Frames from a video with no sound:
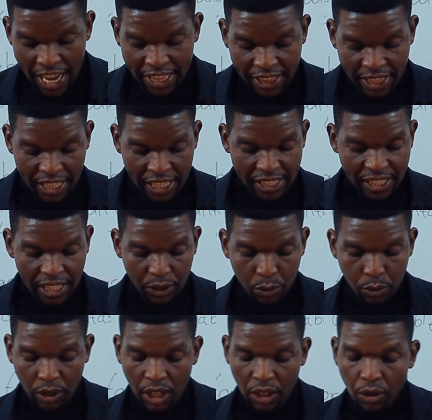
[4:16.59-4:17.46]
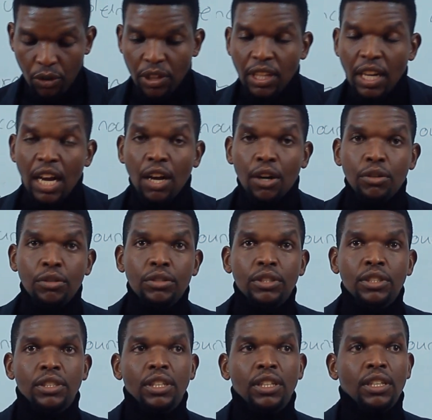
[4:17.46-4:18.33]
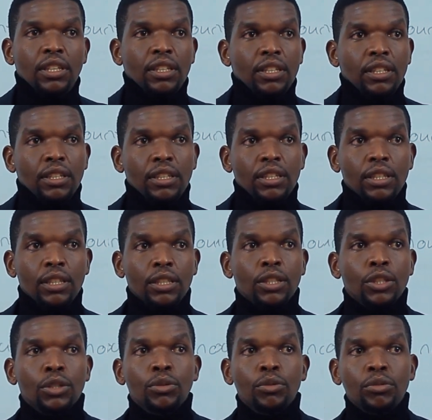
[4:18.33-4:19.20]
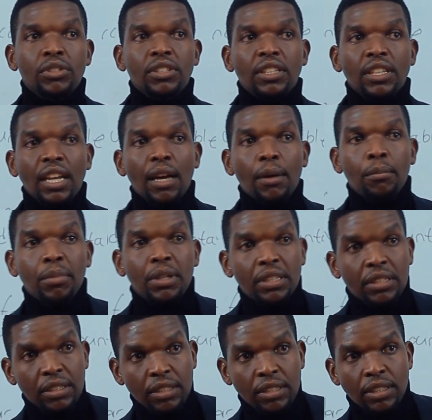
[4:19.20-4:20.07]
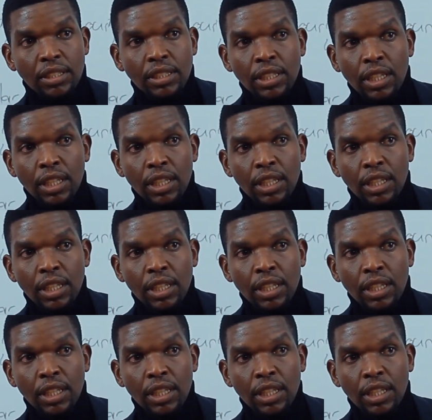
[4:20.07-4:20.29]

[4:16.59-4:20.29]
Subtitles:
things that we cannot count using numbers.